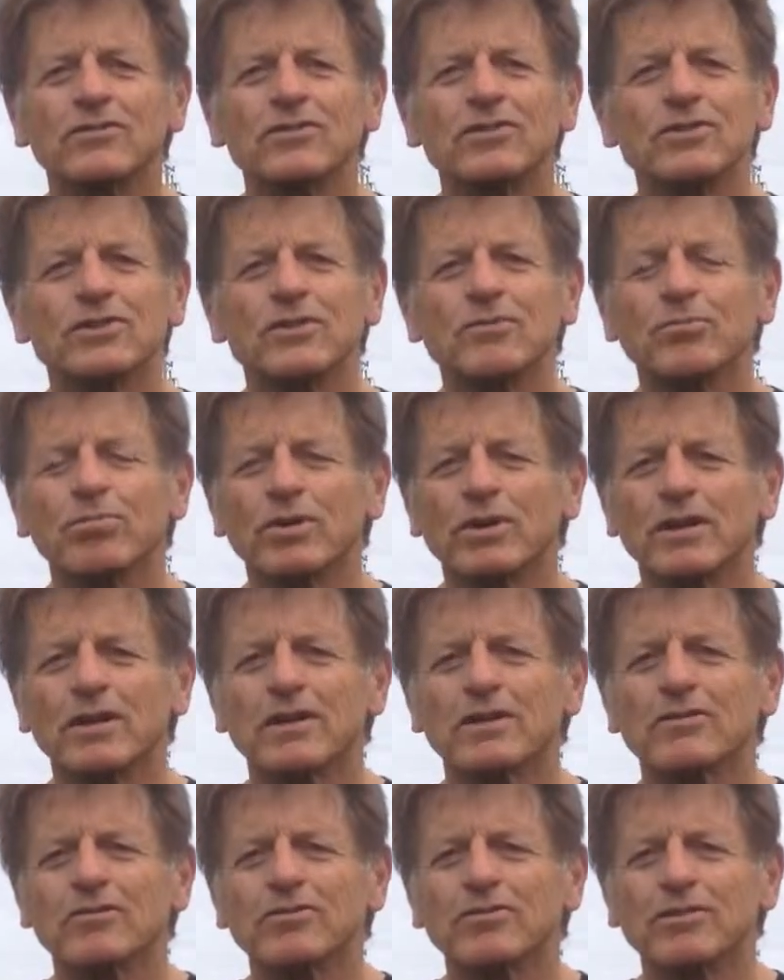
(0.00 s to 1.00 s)
You can put
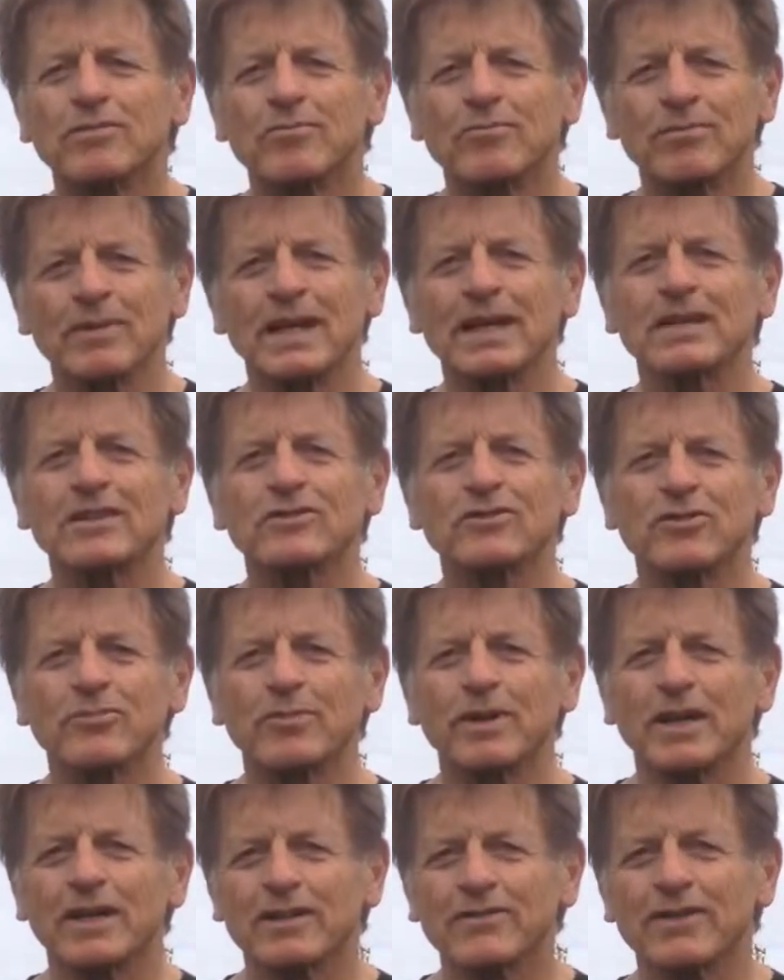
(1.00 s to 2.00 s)
a tremendous
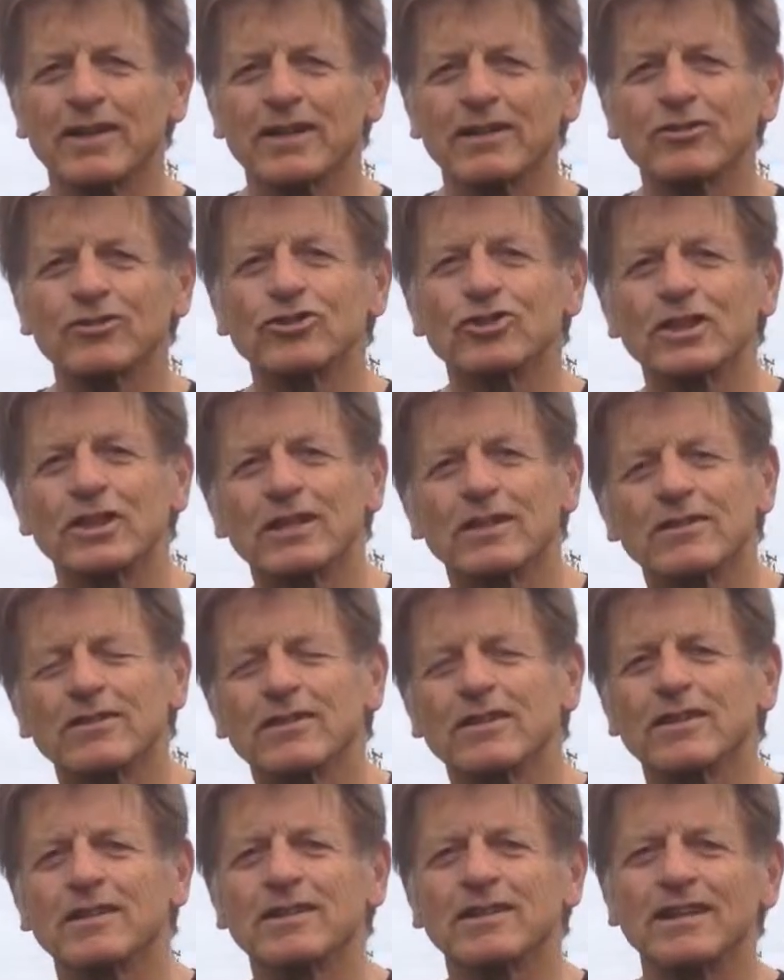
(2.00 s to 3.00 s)
amount of energy
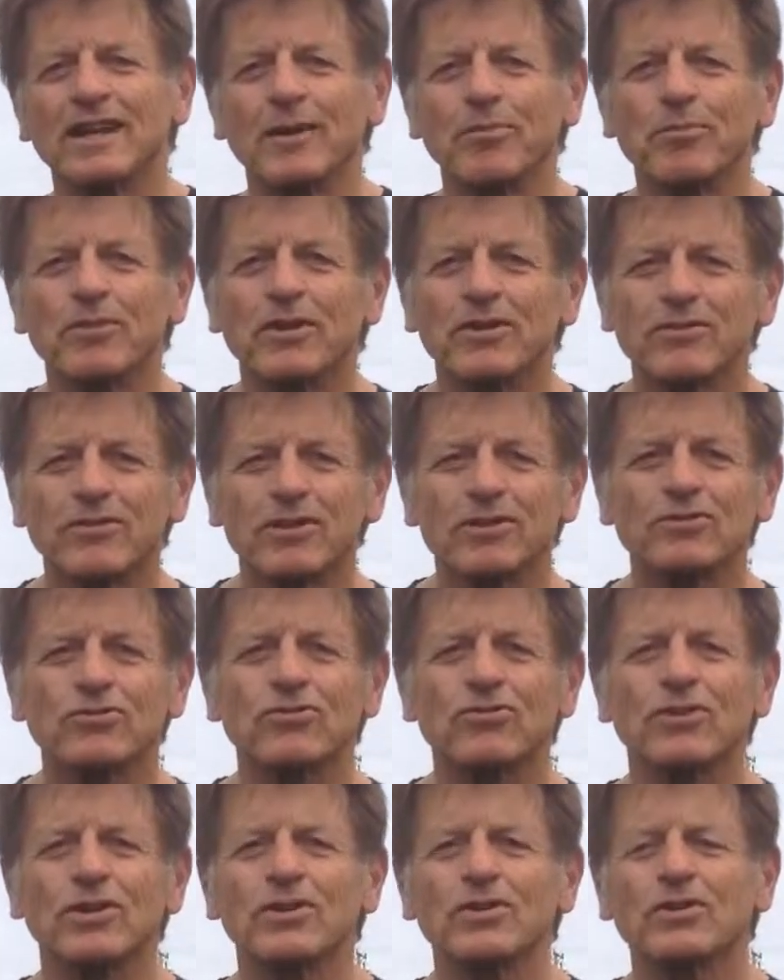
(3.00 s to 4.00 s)
into the depth of your
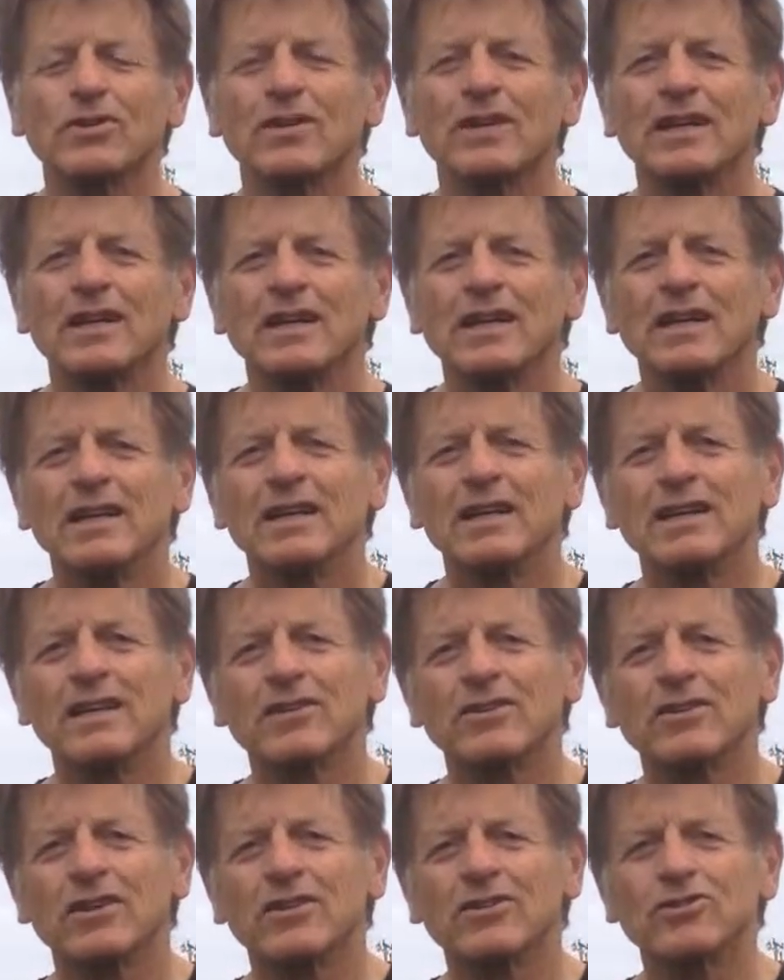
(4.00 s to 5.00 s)
stroke,
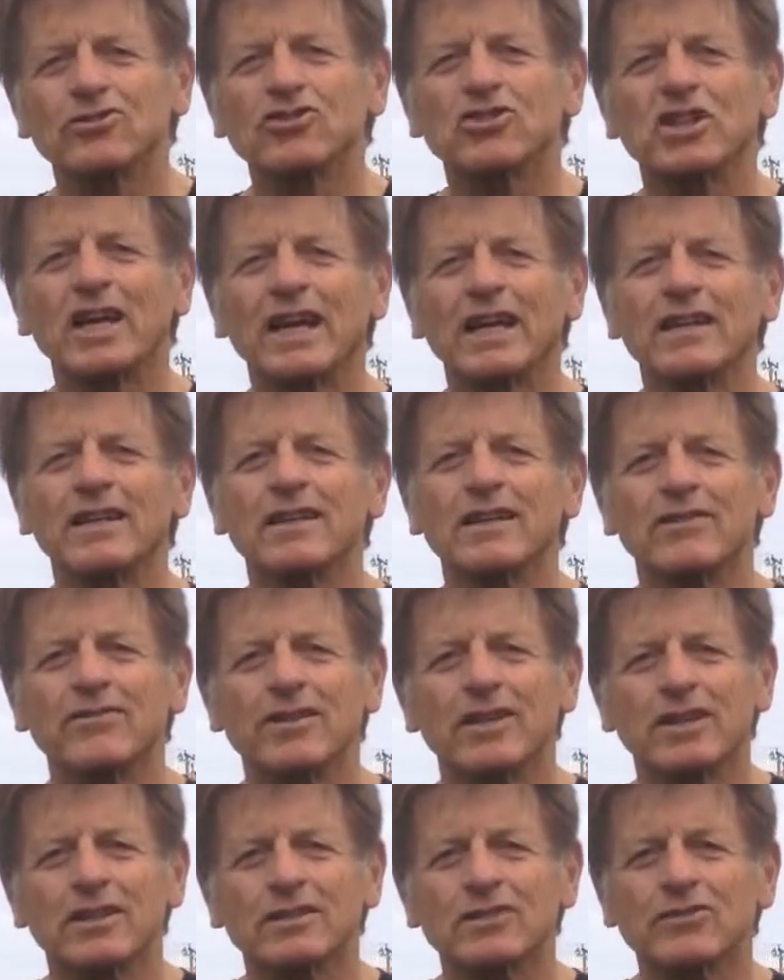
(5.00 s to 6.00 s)
into understanding
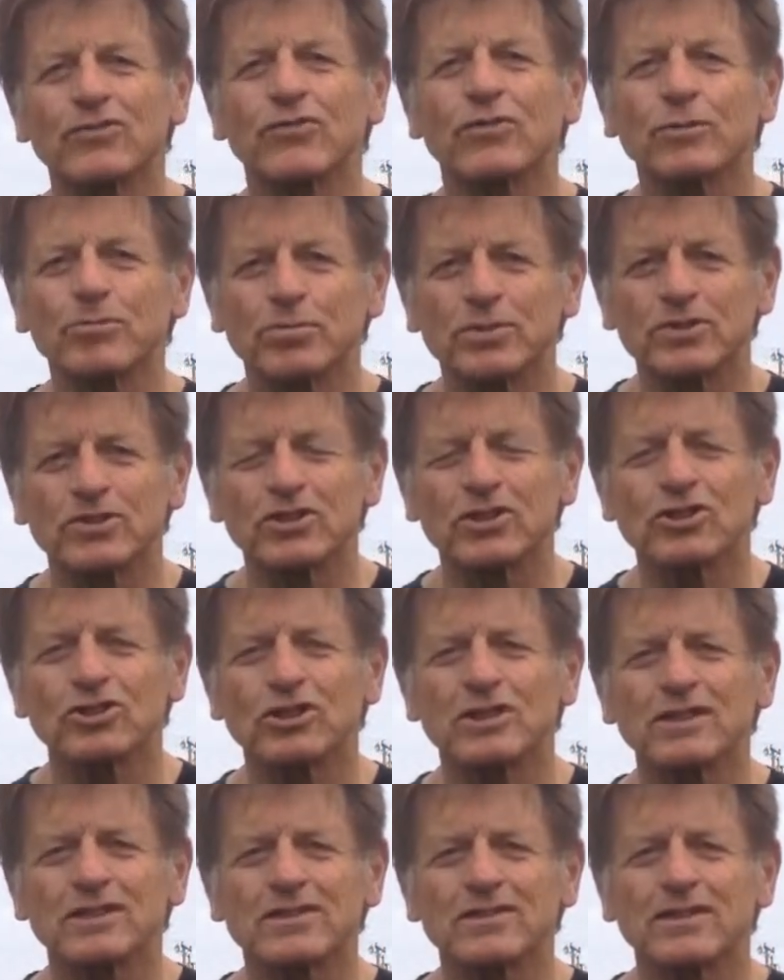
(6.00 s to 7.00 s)
the various foot
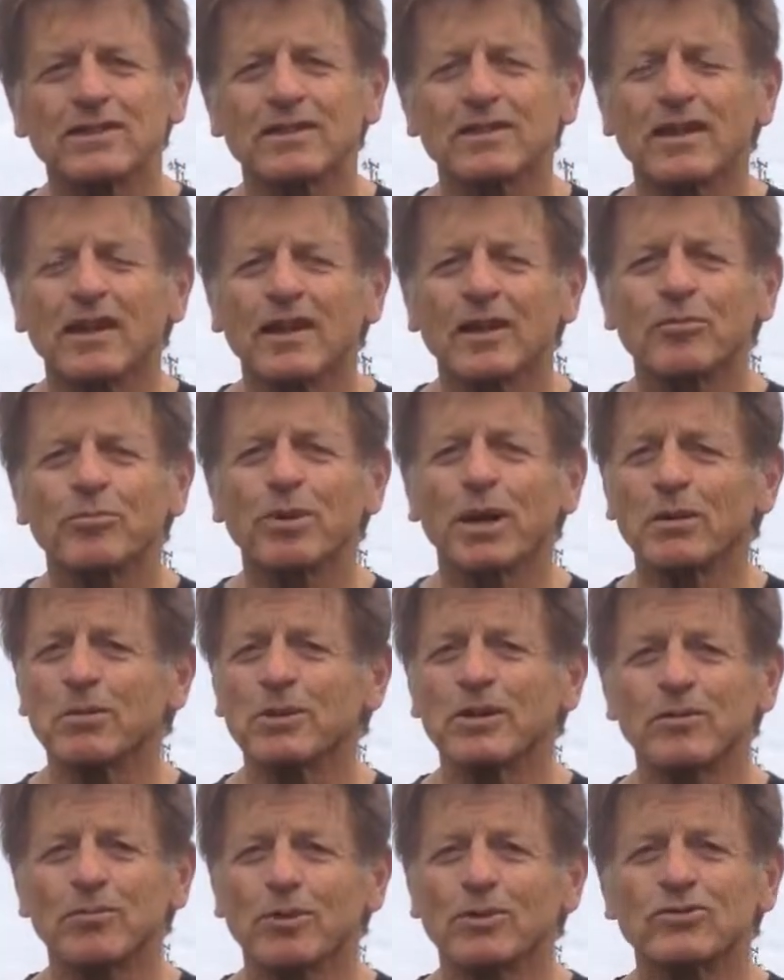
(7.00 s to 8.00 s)
positions, and
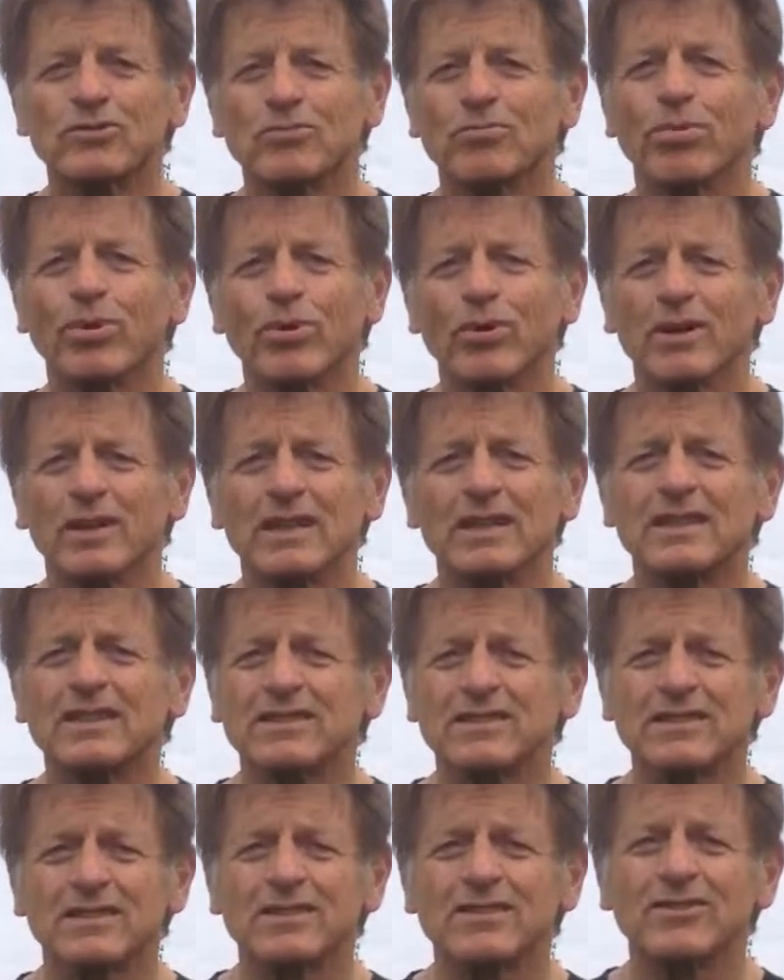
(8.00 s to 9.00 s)
probably the most important
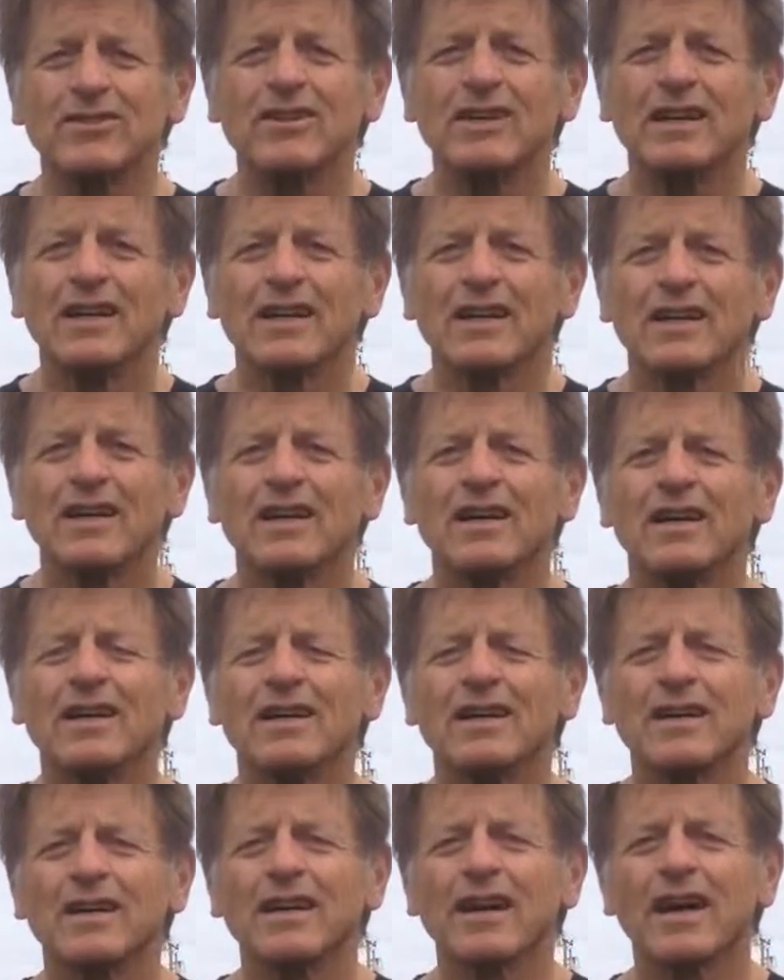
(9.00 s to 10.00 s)
is to
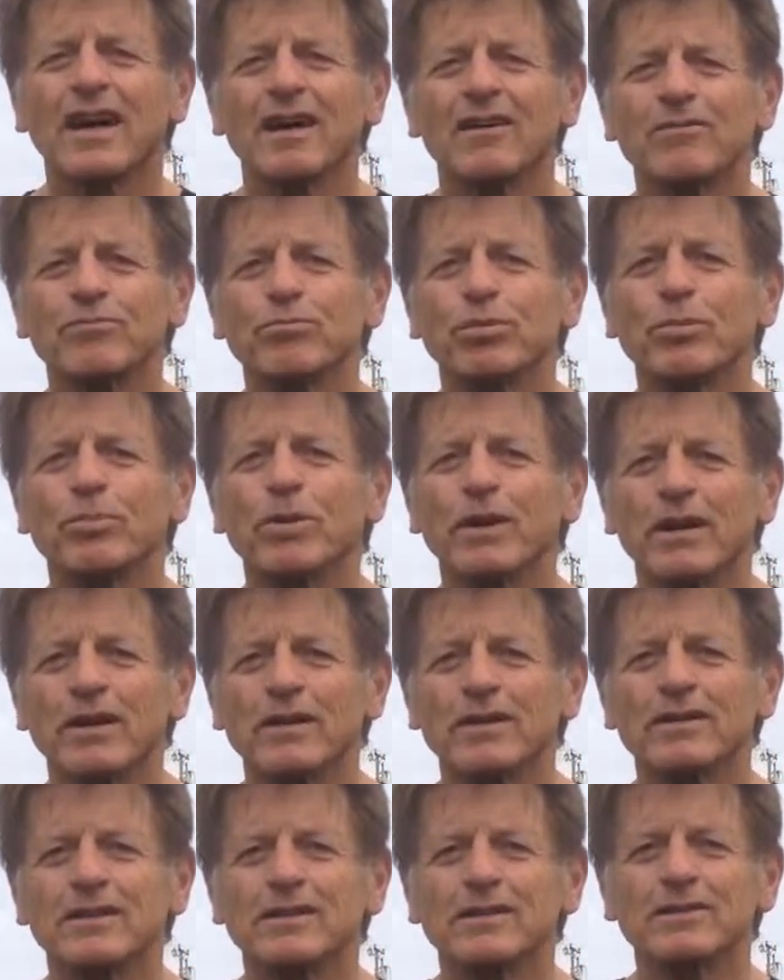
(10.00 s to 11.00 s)
have
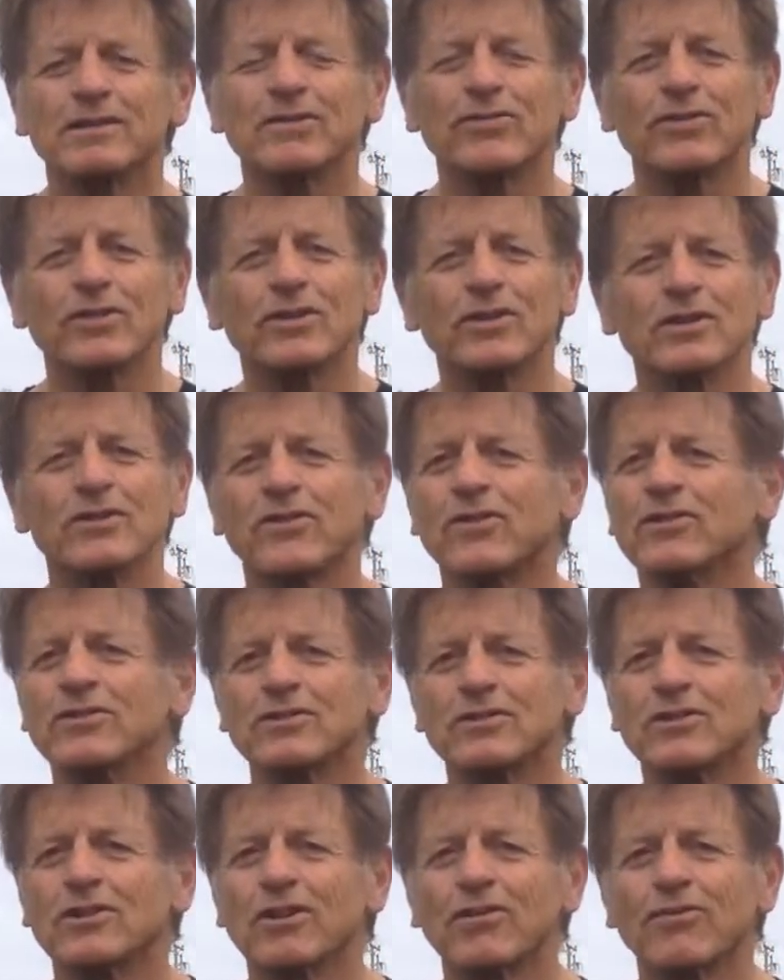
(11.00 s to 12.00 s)
preparedness for the
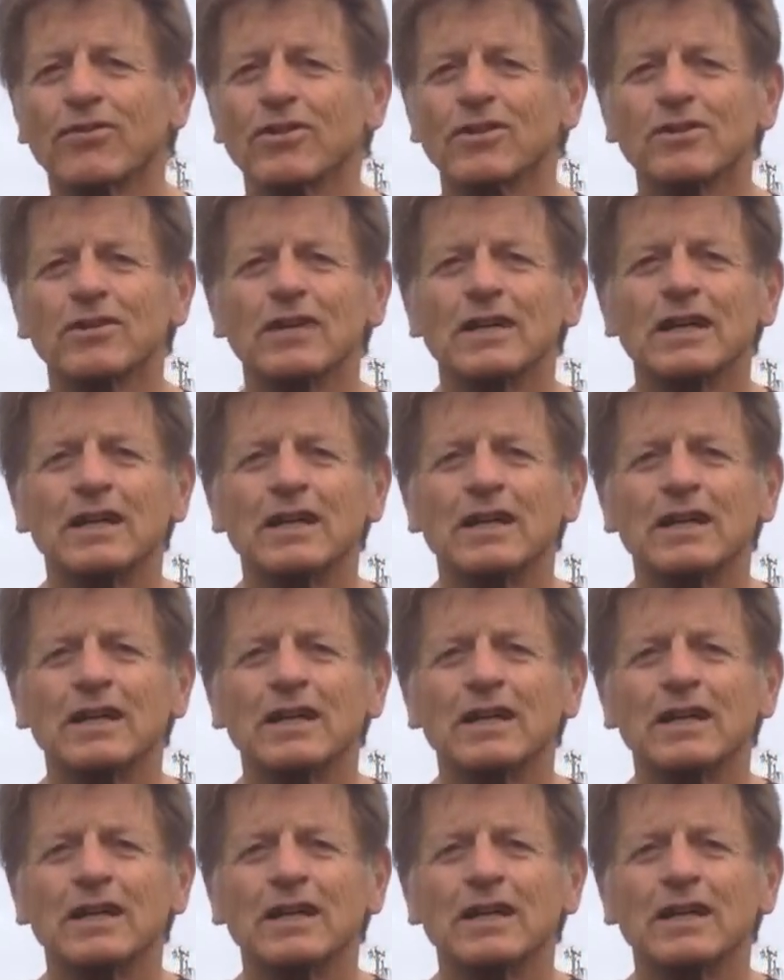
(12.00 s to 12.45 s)
different